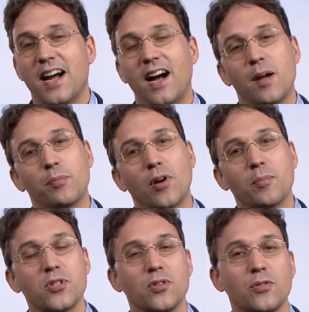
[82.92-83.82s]
I
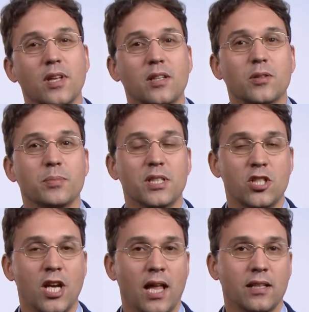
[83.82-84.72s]
promise you that you'll be
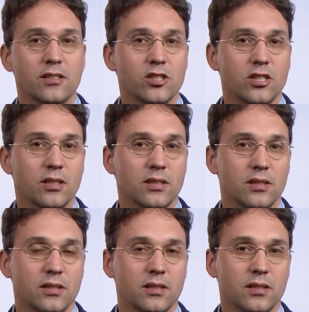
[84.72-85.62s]
challenged
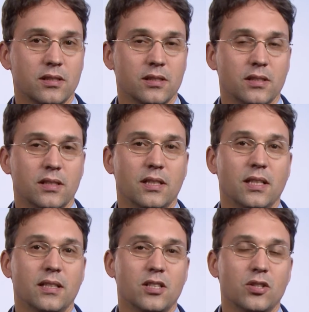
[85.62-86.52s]

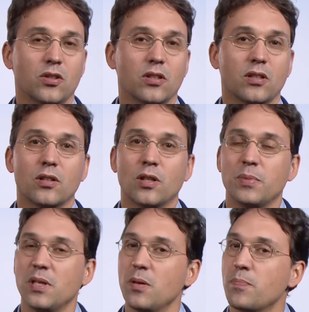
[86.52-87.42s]
and that you are going to
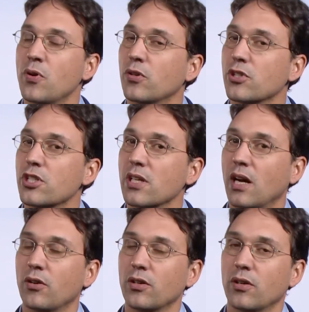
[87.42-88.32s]
be pushed
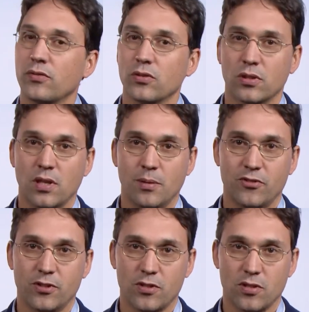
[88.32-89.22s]
out of your
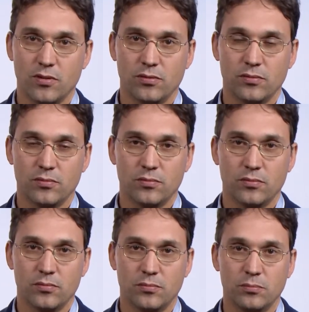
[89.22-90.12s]
comfort zone.
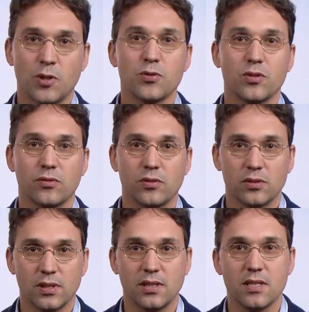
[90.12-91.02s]
Most of you,
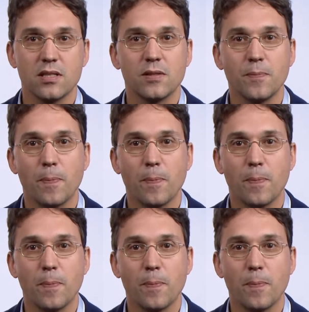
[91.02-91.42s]
at least.